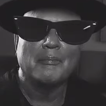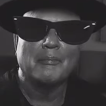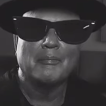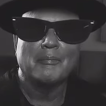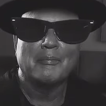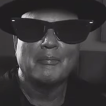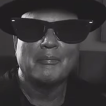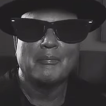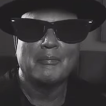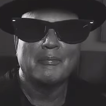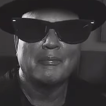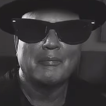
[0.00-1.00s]

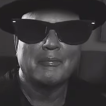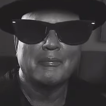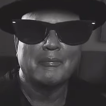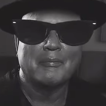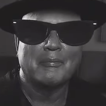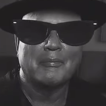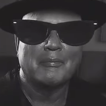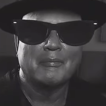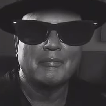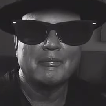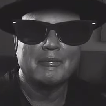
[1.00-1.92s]
Nobody speaks.